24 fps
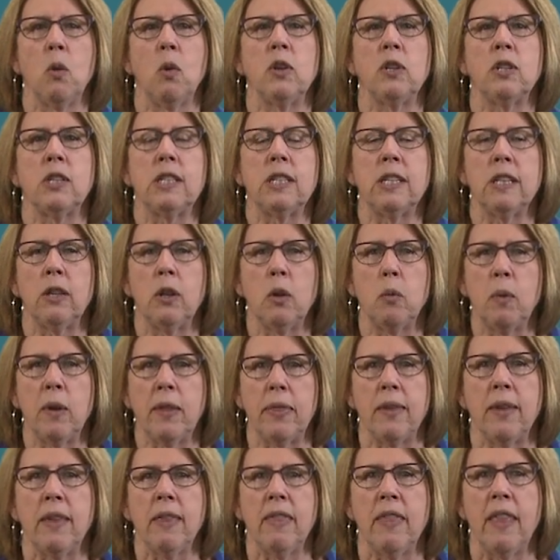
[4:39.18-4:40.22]
Still
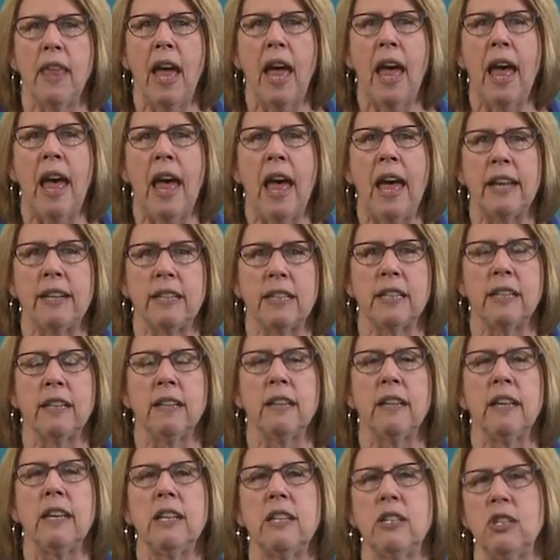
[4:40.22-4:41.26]
within that
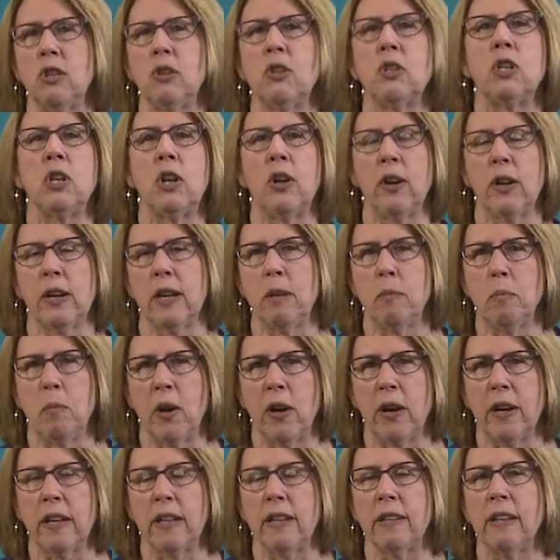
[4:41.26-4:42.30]
is your target
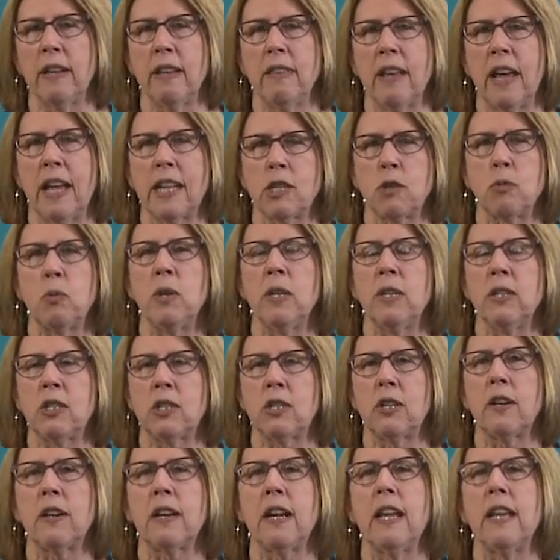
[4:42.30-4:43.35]
market, and that's where you
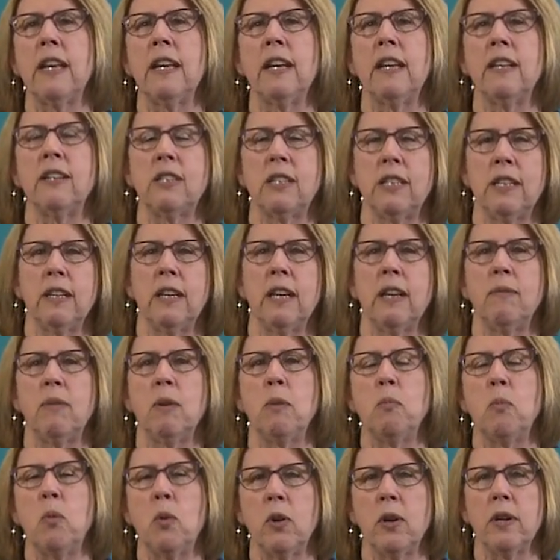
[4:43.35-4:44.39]
start getting into even
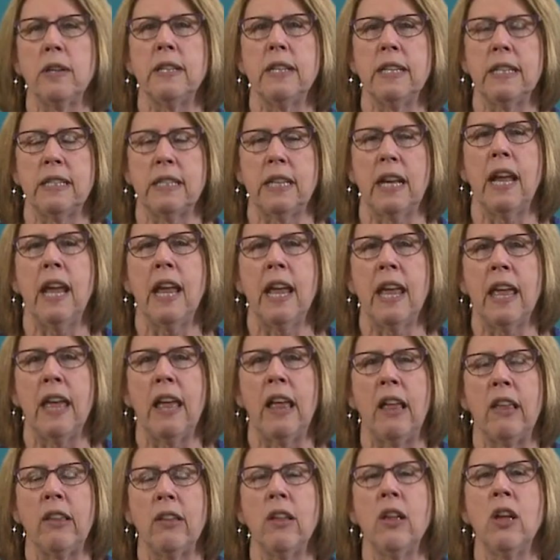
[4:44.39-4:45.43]
more
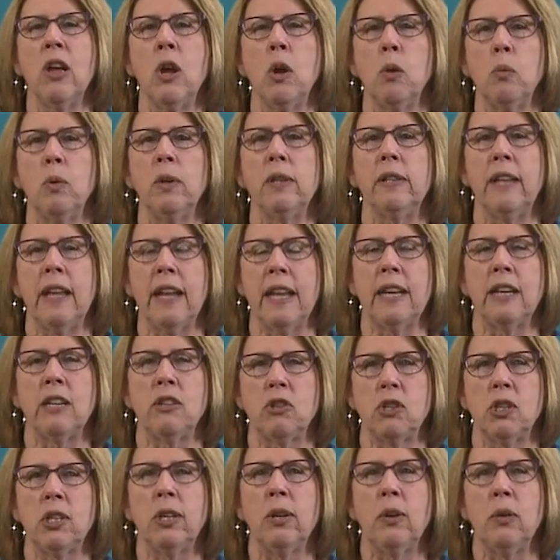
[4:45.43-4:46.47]
detail
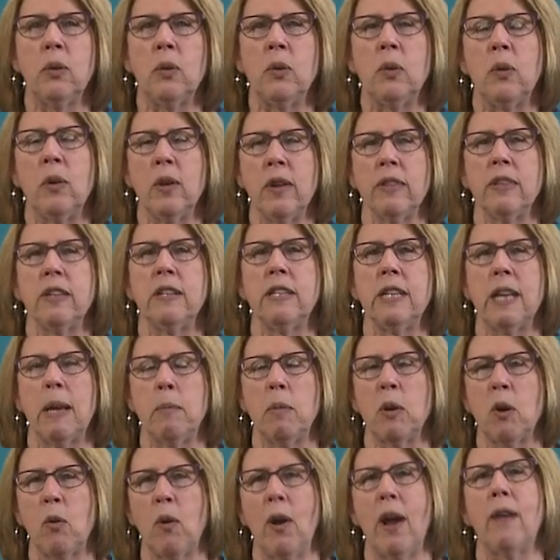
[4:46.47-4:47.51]
related to the
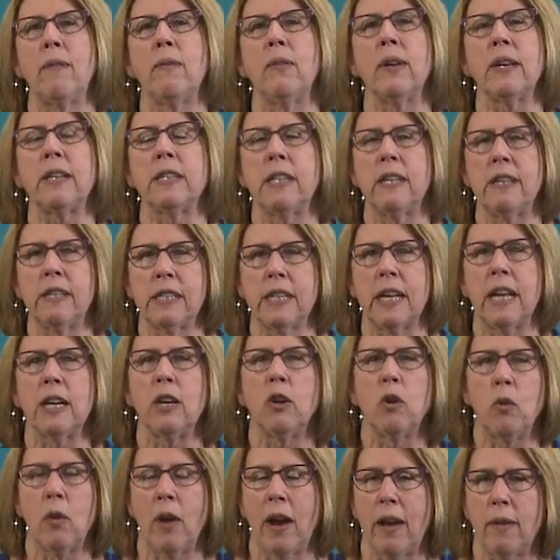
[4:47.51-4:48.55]
demographics and
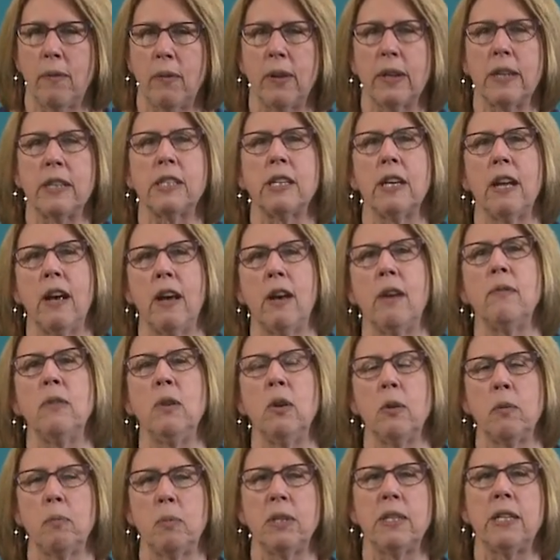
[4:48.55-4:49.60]
psychographics of
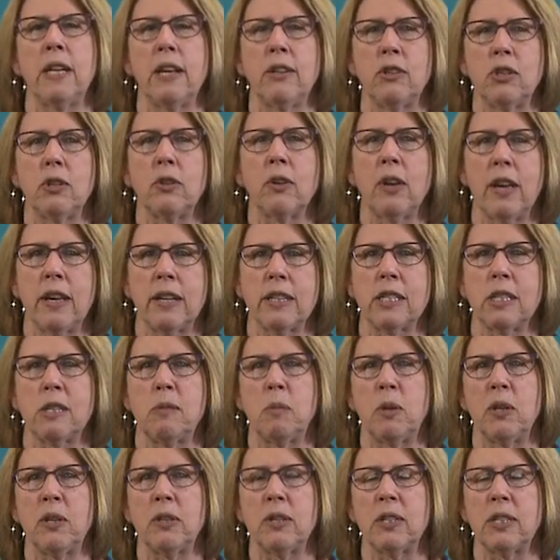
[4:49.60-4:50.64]
your potential
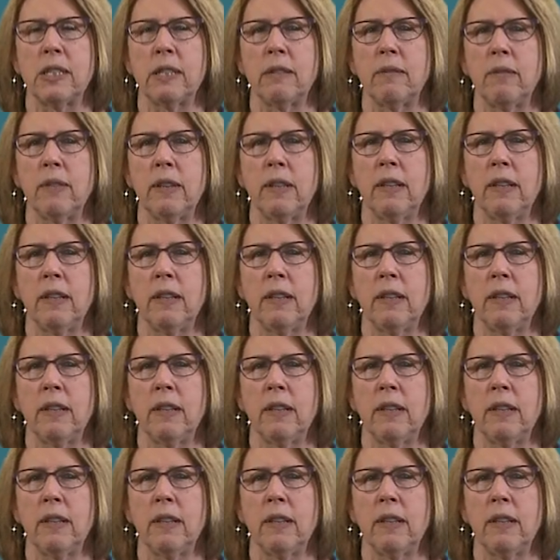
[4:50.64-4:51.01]
customers.